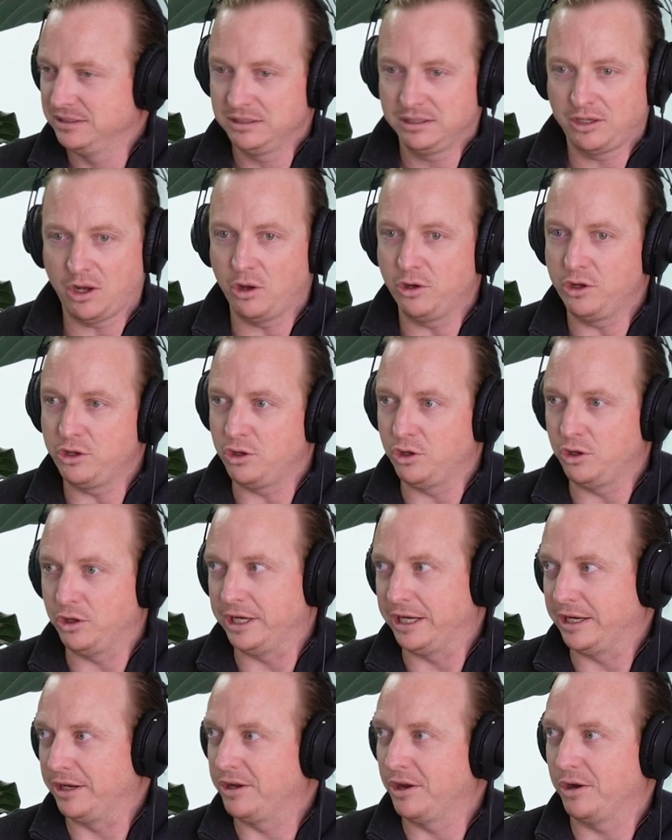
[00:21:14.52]
Go to
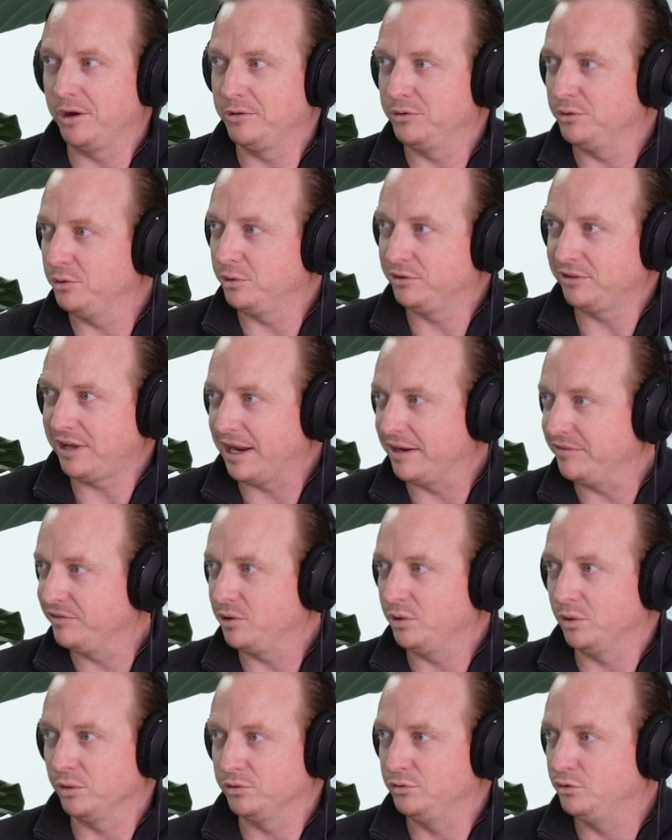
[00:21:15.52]
uni, go do a TAFE
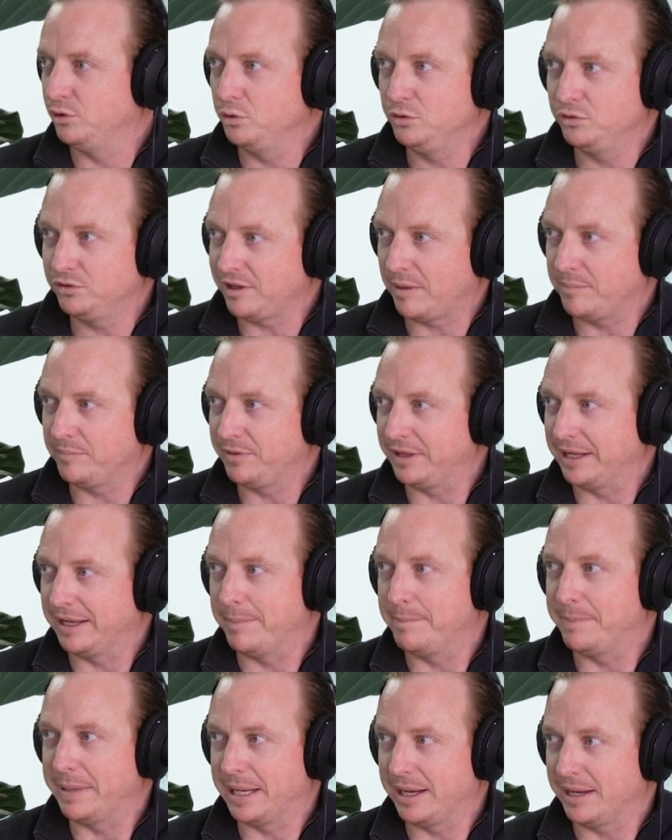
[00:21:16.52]
course, do something
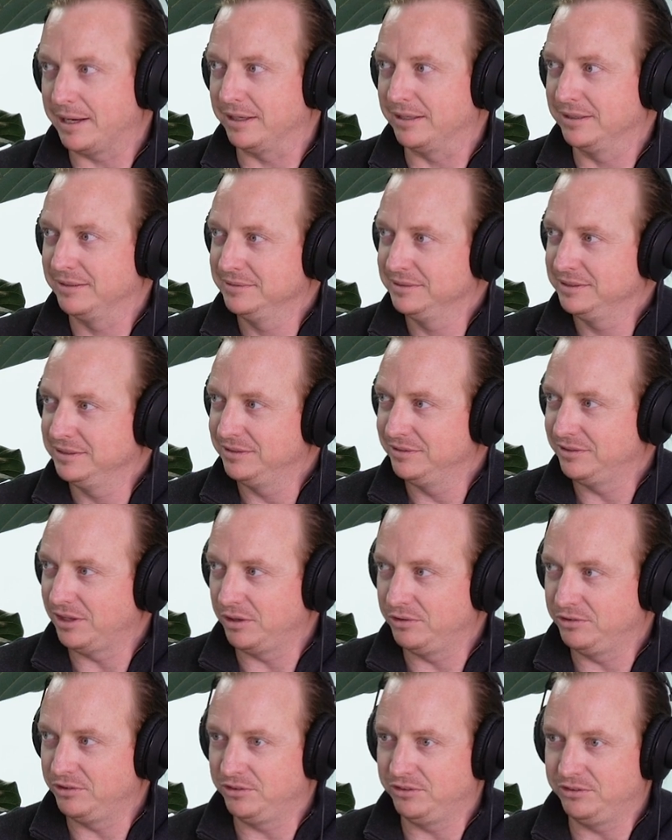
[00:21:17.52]
about it.
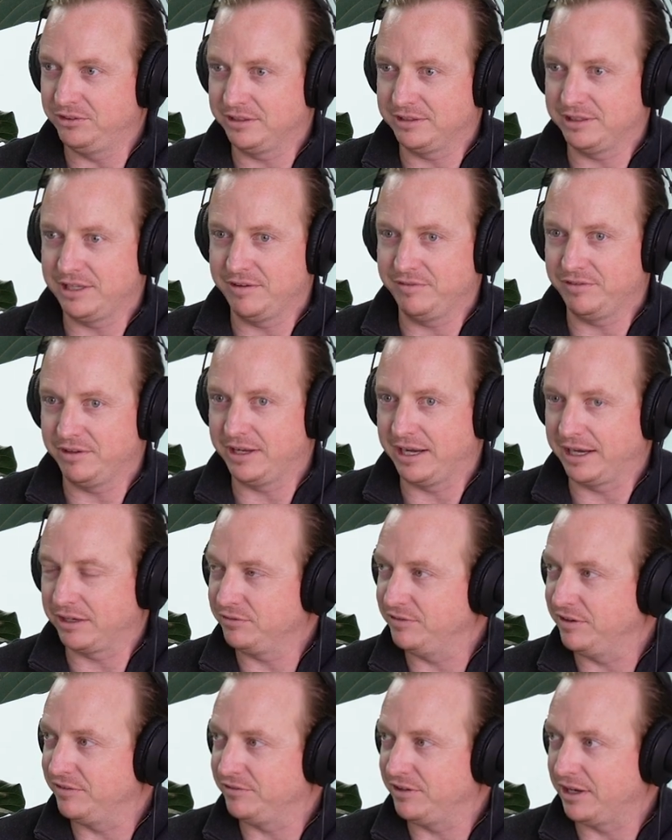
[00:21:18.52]
Don't just sit there for the next
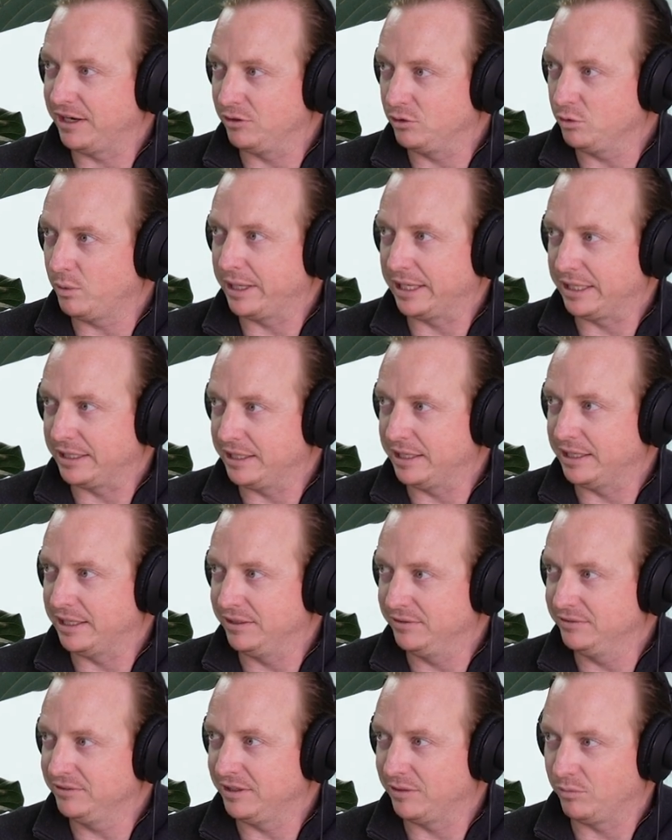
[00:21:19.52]
15, 20
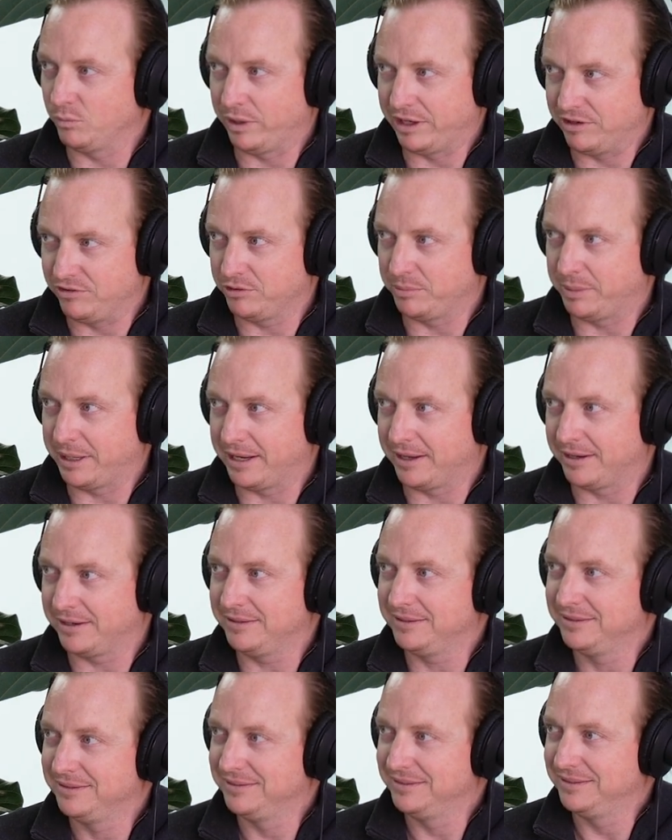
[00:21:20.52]
years and whinge about
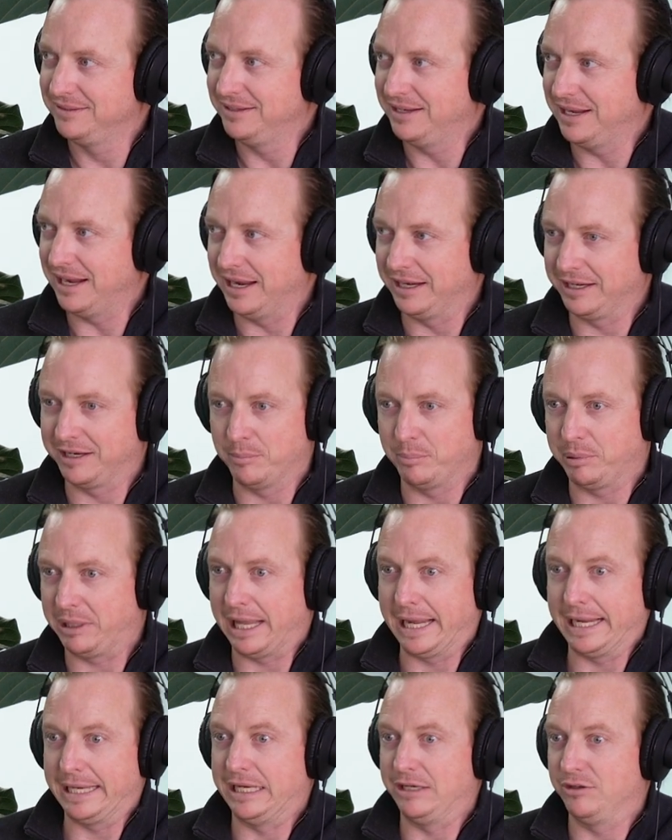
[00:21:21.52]
it and
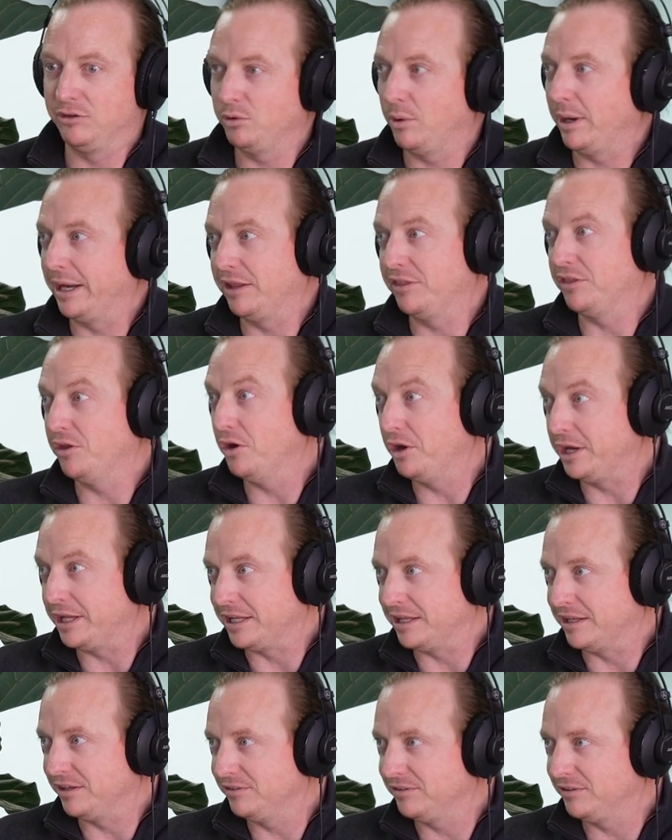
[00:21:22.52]
complain in 20, 30
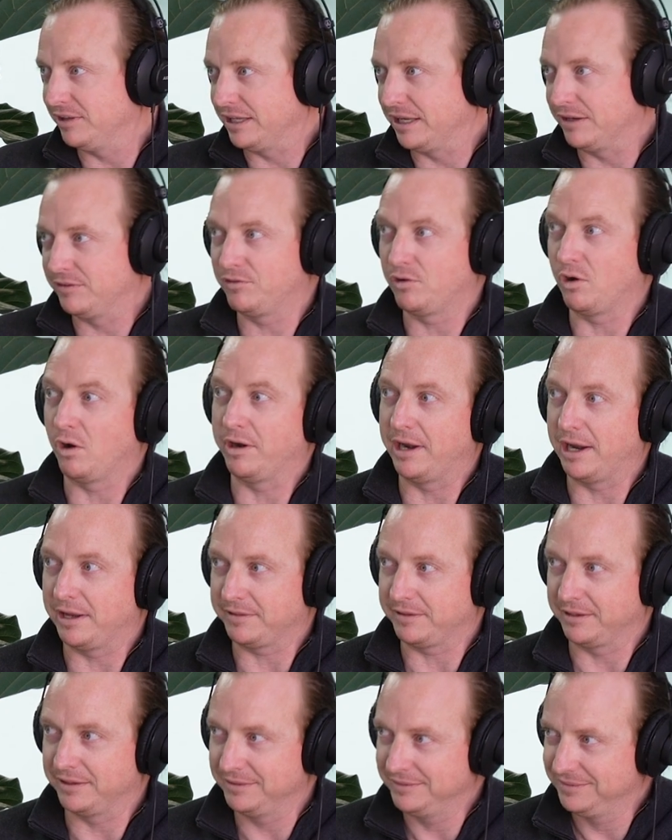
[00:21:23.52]
years that you've got
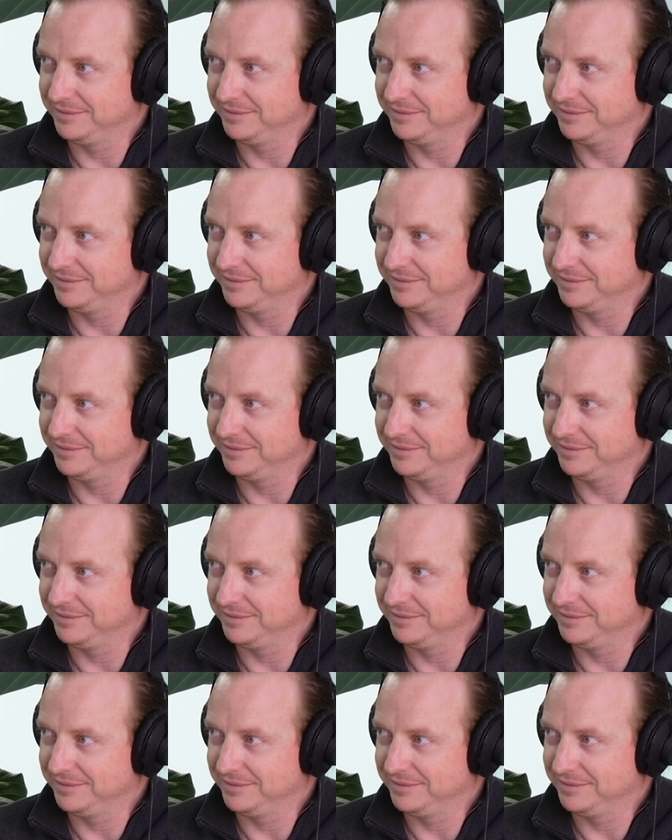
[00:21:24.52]
nothing.